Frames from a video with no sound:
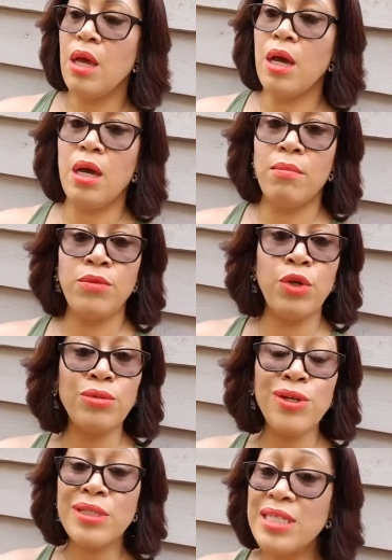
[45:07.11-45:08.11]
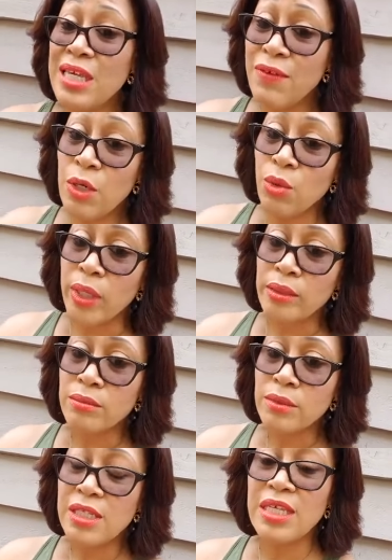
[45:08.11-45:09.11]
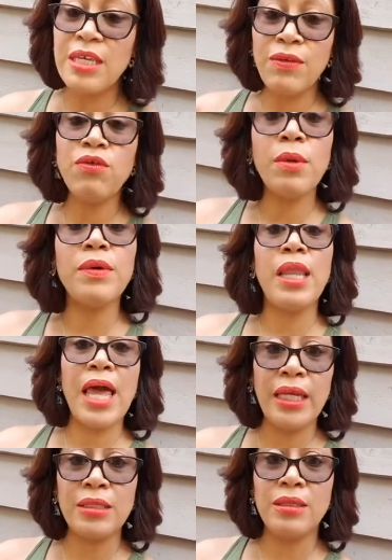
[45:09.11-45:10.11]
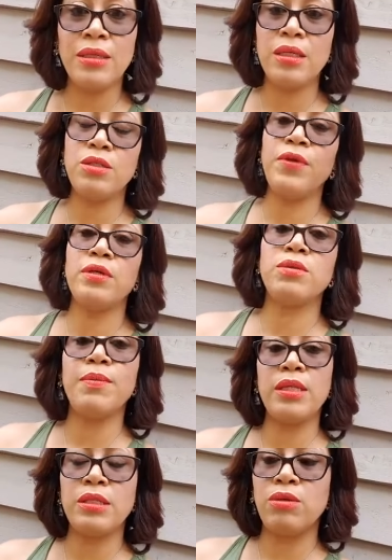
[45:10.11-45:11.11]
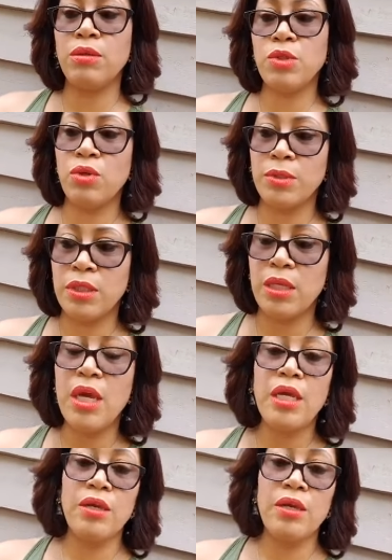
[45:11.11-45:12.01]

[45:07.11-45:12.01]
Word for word: Um, don't turn the TV on. The TV, remember, light interferes with melatonin absorption.